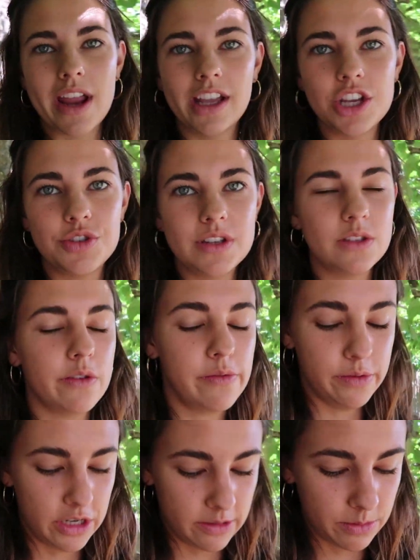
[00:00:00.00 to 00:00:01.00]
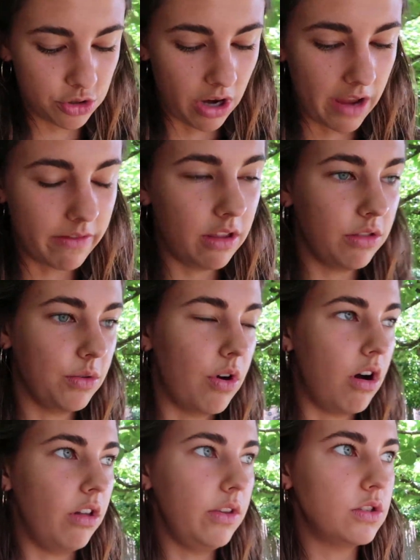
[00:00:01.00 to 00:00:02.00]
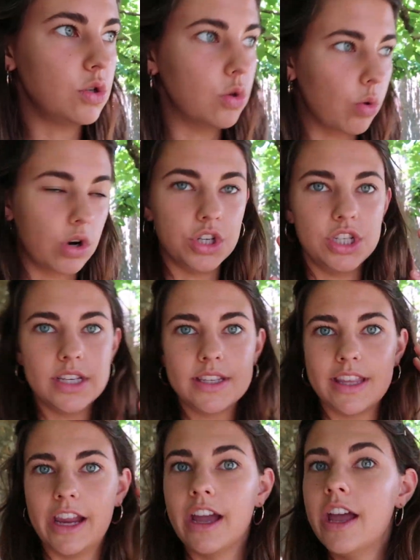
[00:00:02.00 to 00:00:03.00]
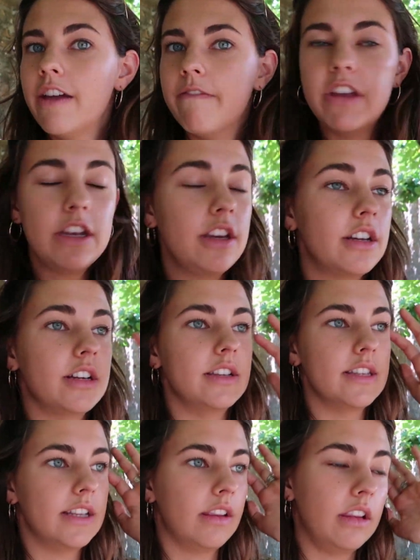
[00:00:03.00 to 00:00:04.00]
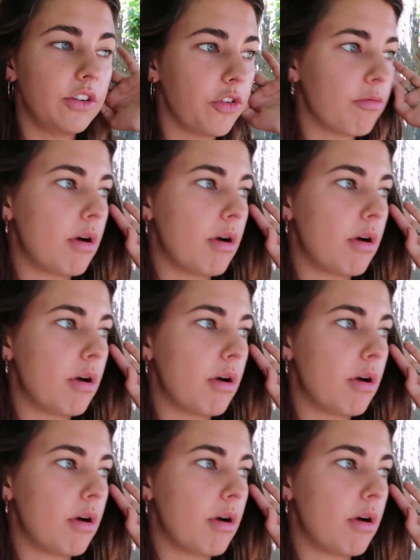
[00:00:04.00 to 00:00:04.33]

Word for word: wine country, so we've just been driving through all these gorgeous like vineyards and little